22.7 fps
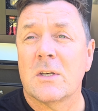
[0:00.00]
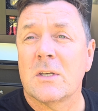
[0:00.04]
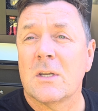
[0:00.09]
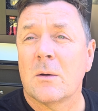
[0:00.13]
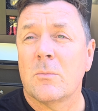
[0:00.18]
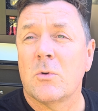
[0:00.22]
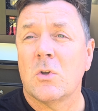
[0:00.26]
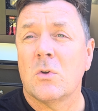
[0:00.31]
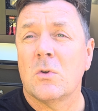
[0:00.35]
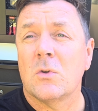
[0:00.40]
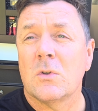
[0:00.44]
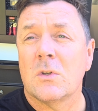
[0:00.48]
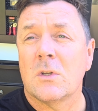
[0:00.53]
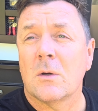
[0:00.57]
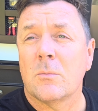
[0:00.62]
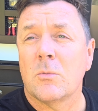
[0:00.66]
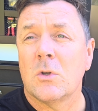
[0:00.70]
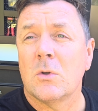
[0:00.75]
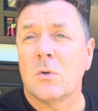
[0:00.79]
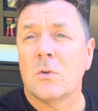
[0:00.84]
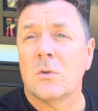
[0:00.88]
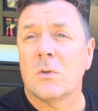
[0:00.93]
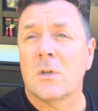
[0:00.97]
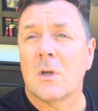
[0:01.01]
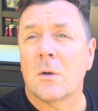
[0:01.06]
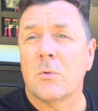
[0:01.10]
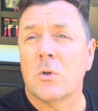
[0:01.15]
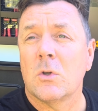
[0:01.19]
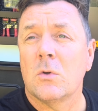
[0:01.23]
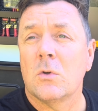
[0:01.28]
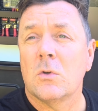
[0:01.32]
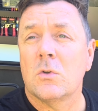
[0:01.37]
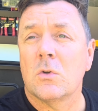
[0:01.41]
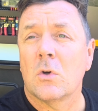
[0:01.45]

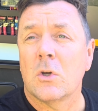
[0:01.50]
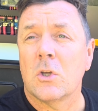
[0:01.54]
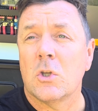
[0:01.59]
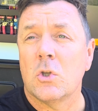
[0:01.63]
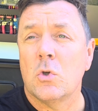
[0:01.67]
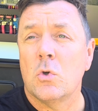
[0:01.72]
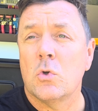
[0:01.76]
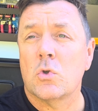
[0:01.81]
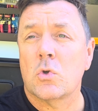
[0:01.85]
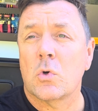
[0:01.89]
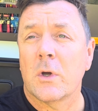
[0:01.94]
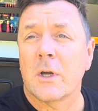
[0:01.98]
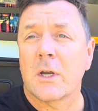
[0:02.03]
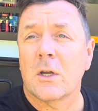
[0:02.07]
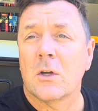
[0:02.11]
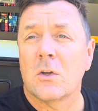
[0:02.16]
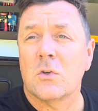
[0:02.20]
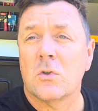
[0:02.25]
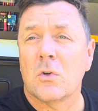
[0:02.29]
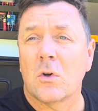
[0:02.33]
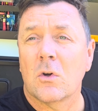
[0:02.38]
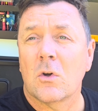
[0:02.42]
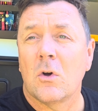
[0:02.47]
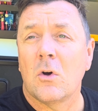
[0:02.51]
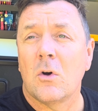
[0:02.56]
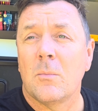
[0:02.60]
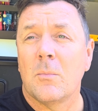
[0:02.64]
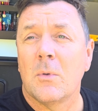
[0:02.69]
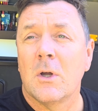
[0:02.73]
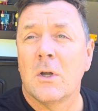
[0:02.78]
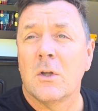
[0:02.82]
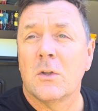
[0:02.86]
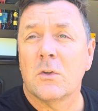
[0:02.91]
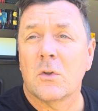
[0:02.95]

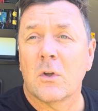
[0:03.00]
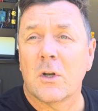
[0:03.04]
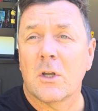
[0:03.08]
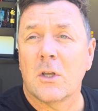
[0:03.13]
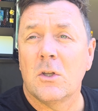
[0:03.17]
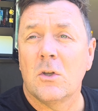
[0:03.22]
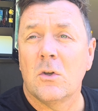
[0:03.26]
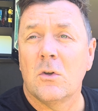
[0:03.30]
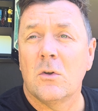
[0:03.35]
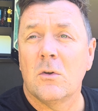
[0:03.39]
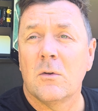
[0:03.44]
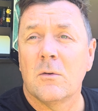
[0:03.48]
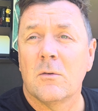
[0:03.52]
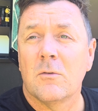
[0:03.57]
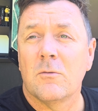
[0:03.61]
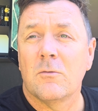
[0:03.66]
www.utrek.com.au